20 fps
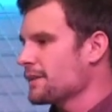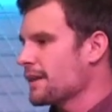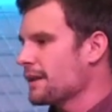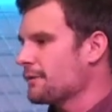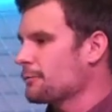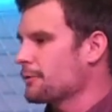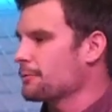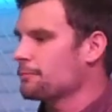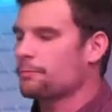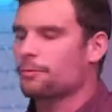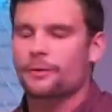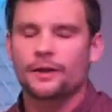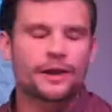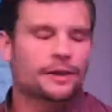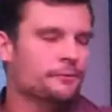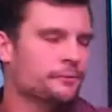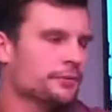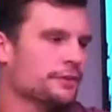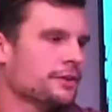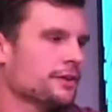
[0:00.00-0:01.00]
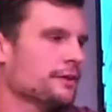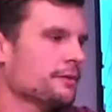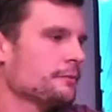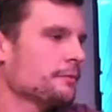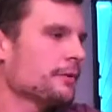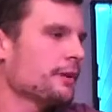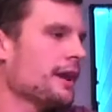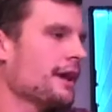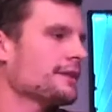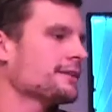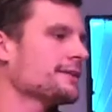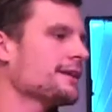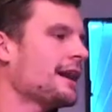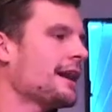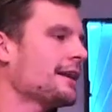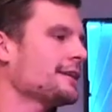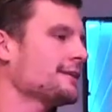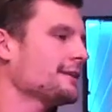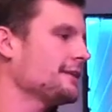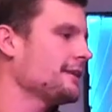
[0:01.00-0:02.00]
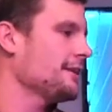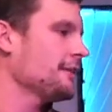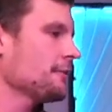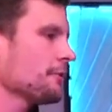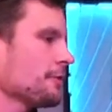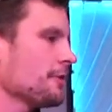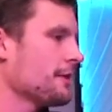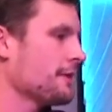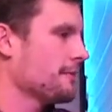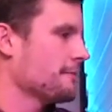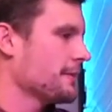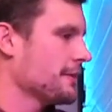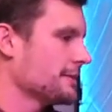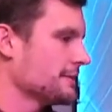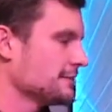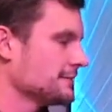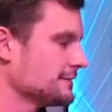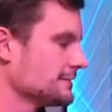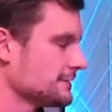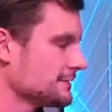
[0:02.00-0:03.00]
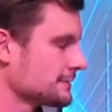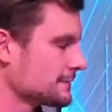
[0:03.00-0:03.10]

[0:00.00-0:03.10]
and we pray with them. We ask God to heal them, and